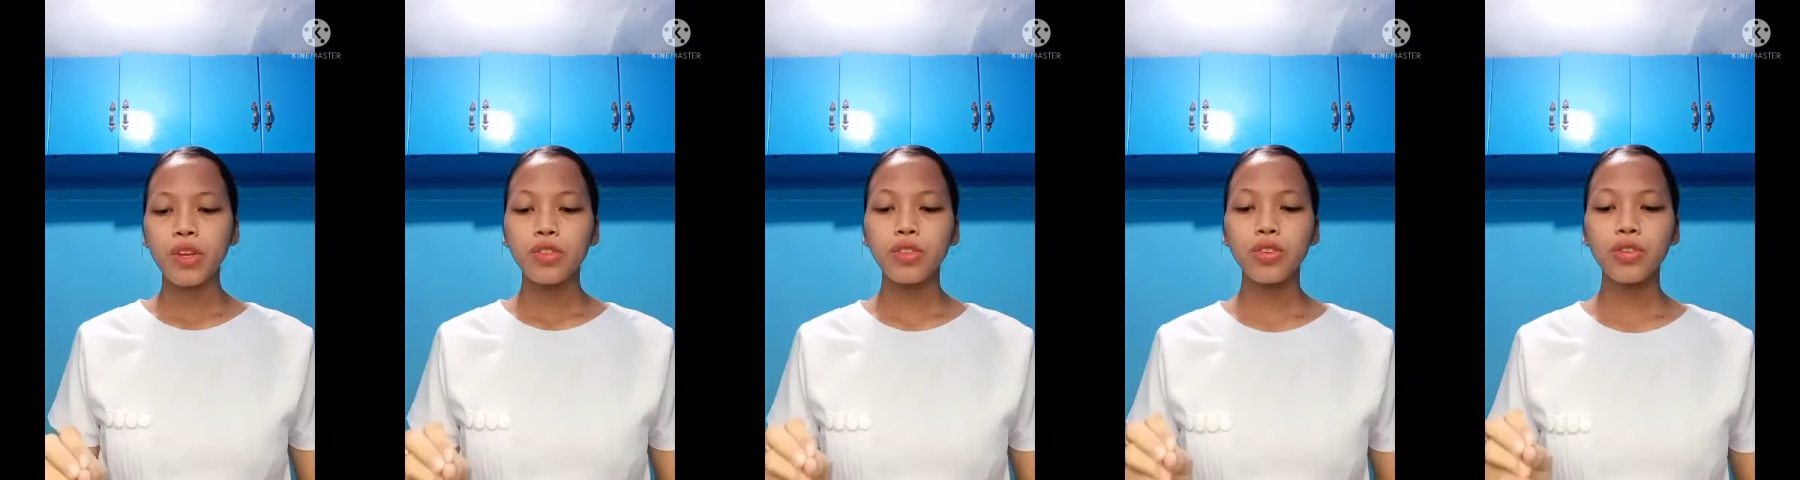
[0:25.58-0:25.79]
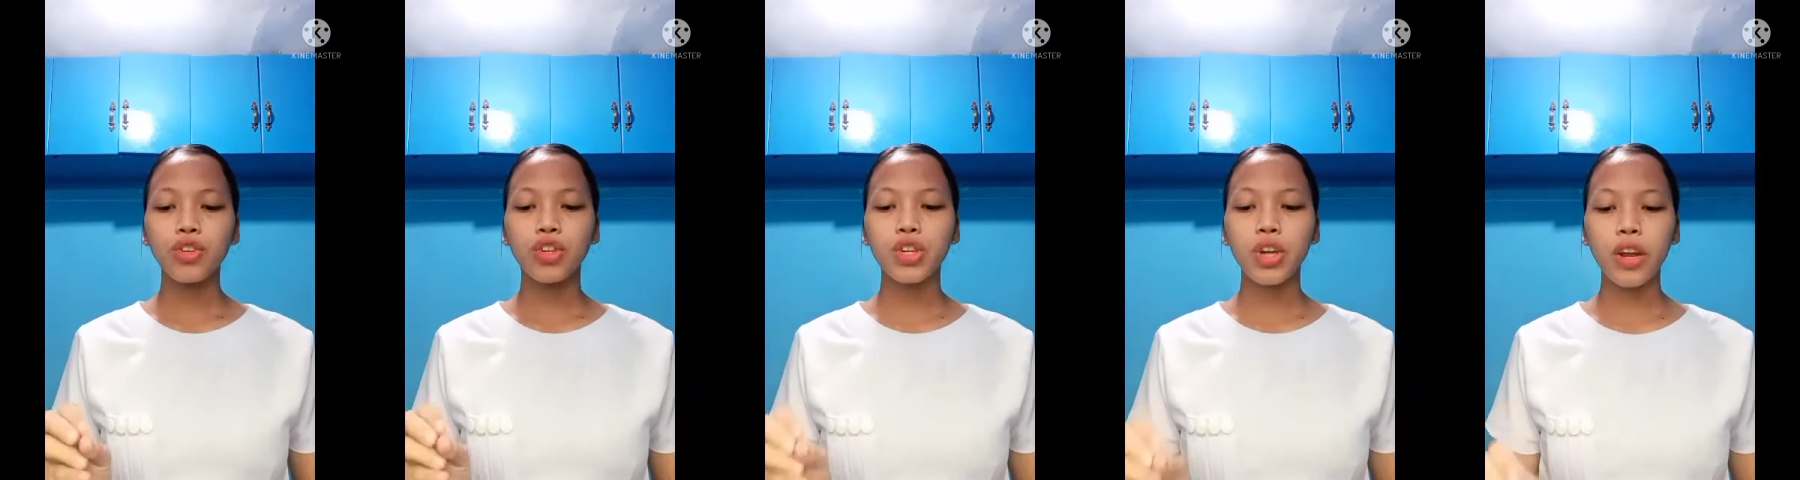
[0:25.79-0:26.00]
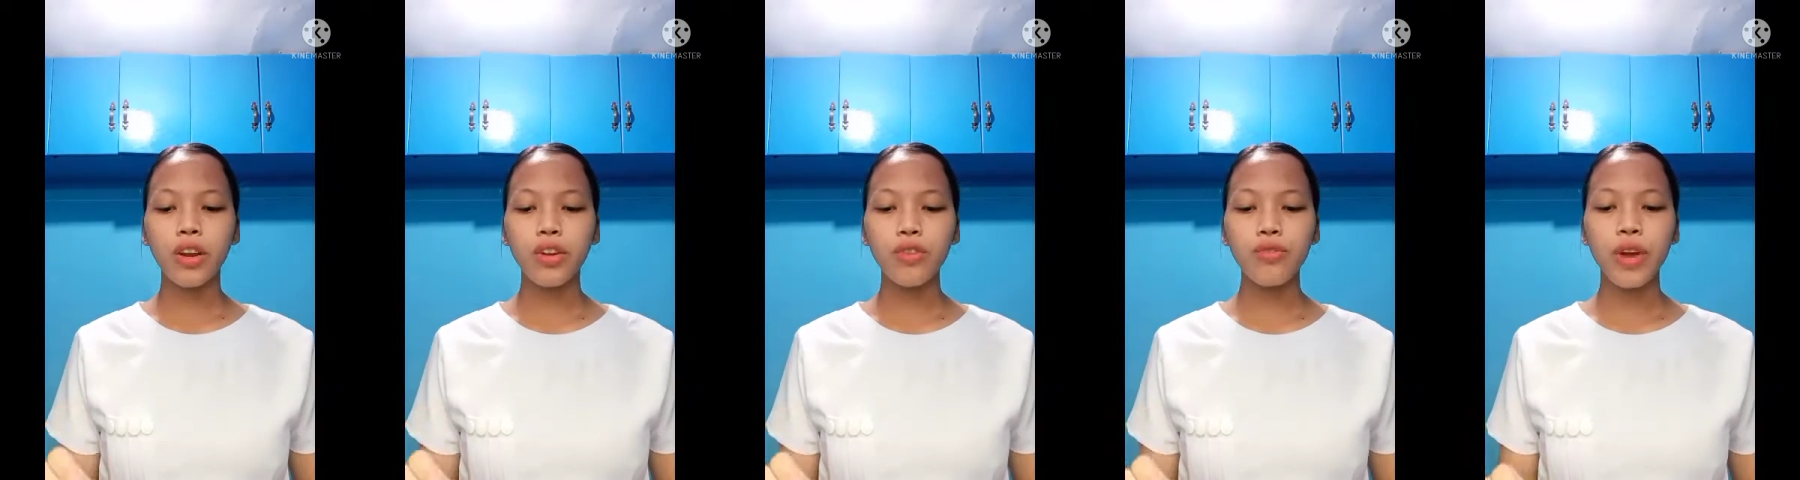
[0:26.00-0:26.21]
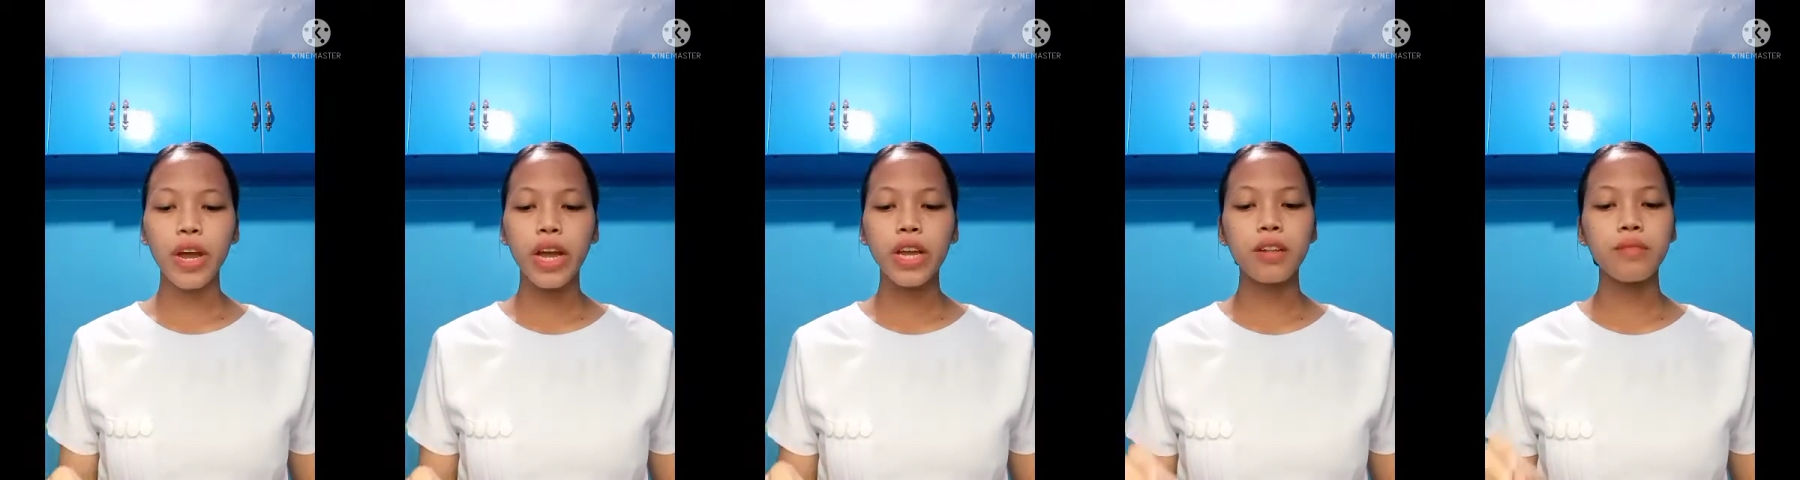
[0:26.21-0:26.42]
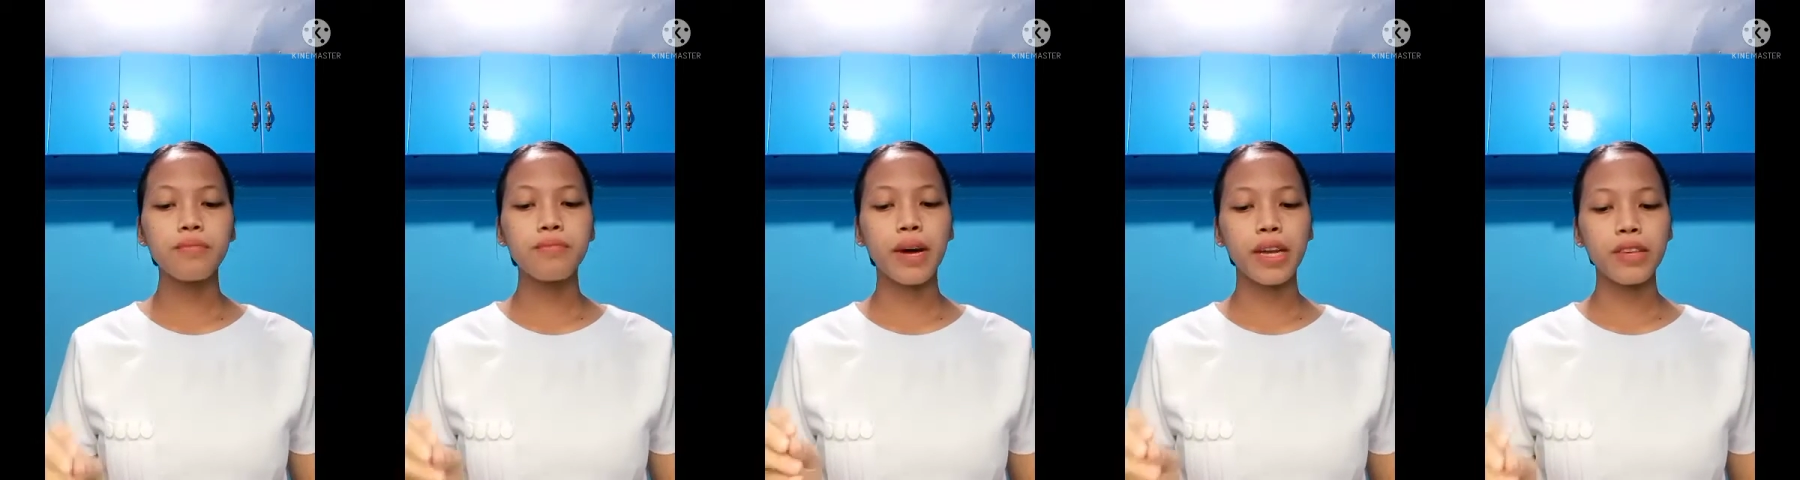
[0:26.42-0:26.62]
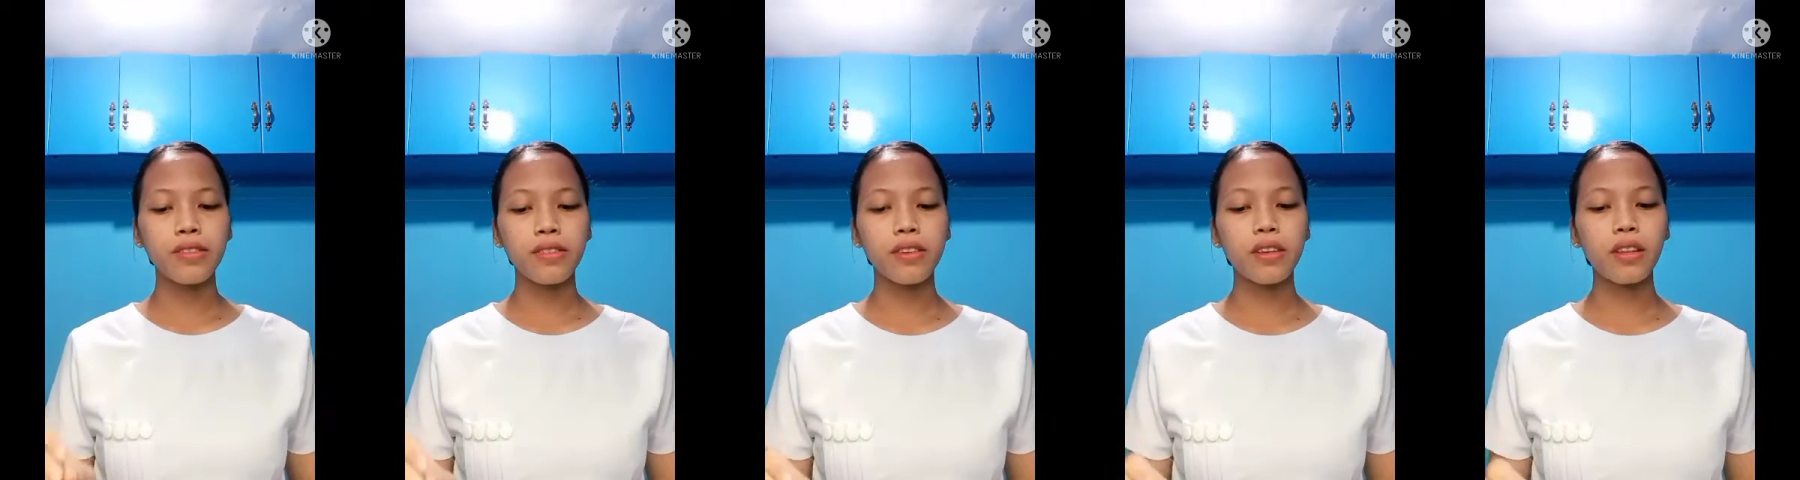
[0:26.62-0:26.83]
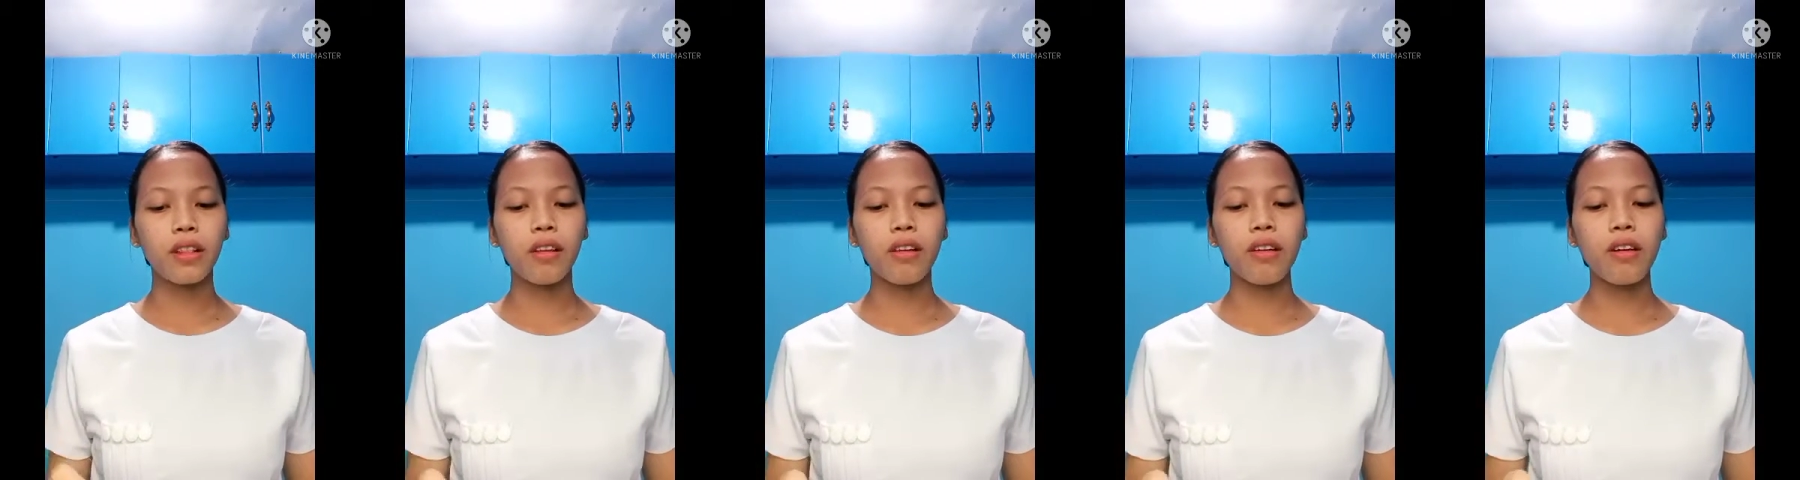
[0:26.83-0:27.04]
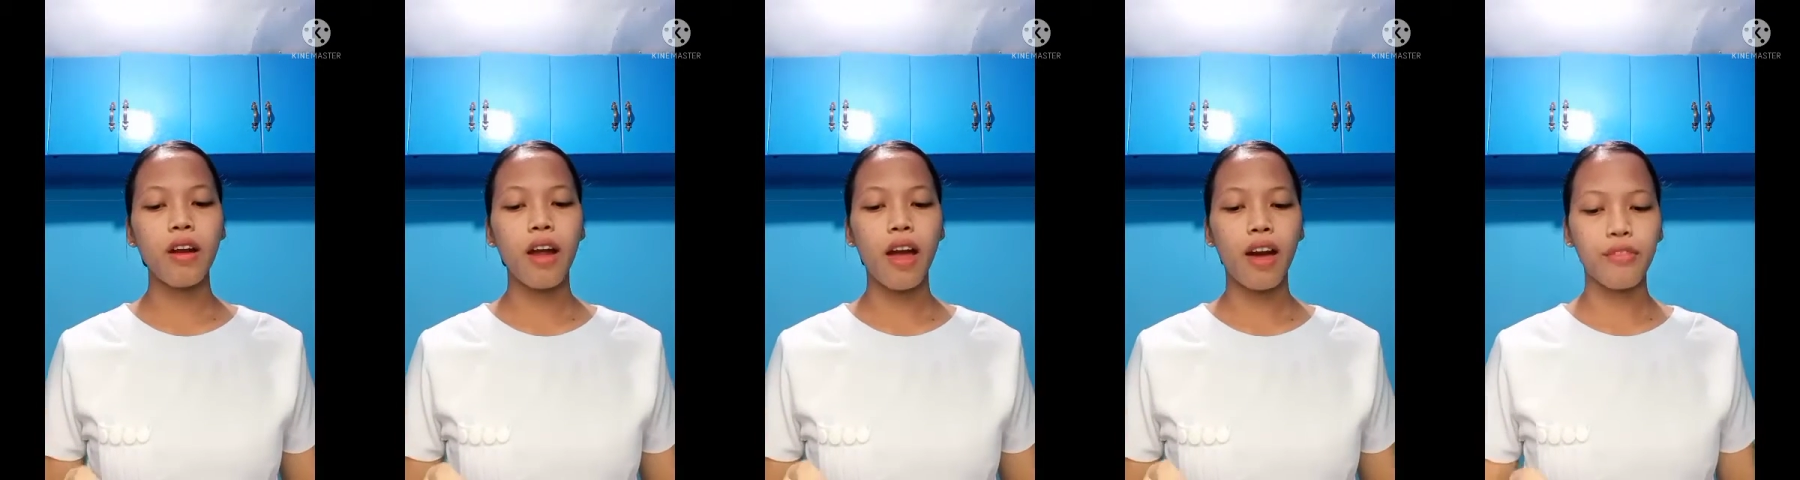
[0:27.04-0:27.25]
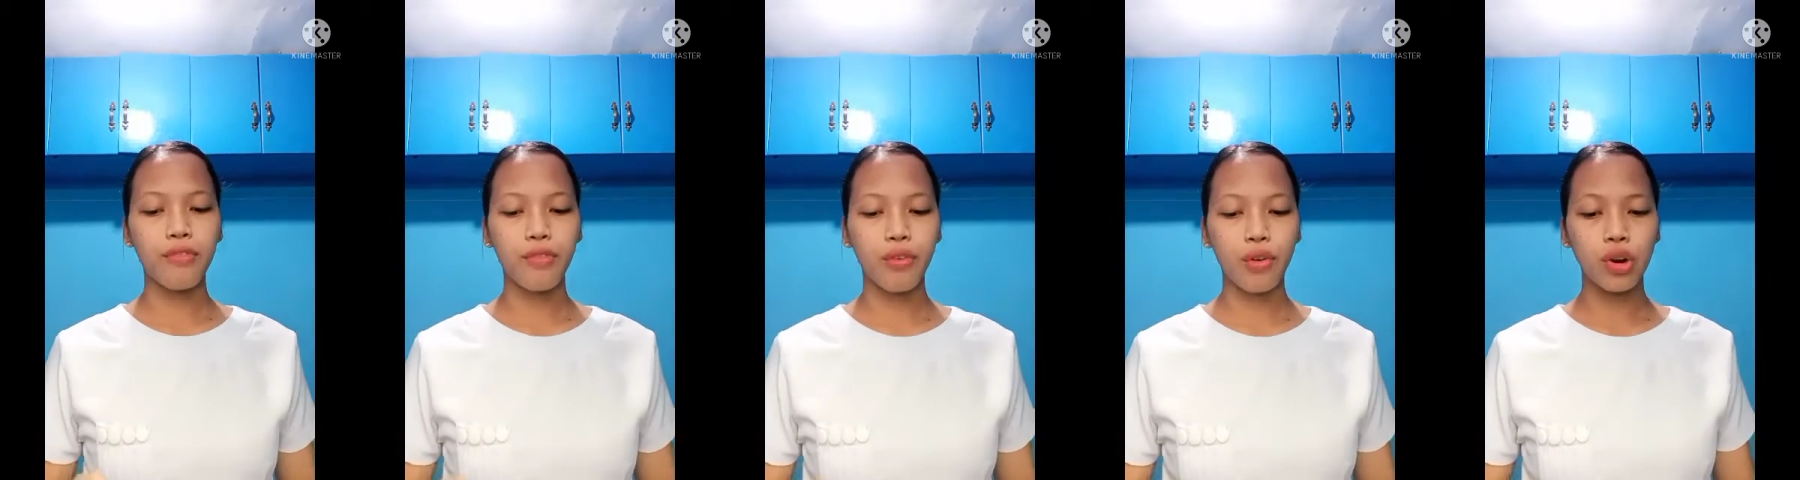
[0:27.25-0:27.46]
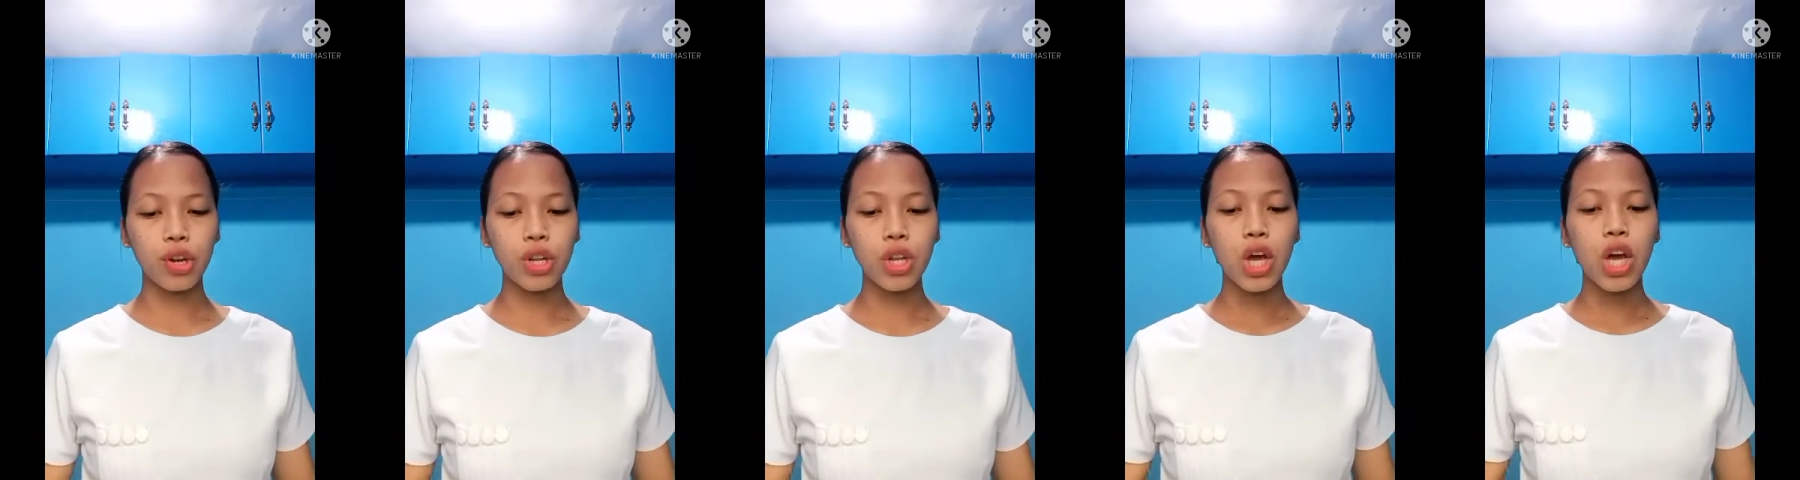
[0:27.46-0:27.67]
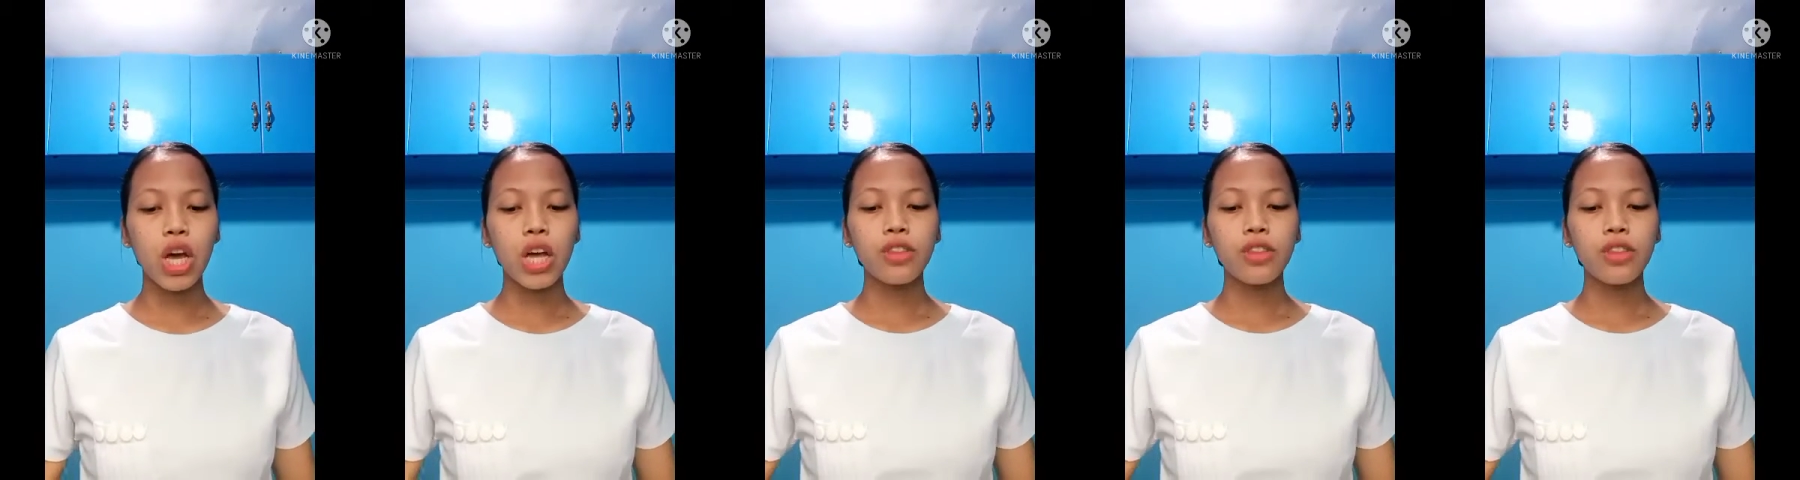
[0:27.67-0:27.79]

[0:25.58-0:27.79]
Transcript: to generate muscular effort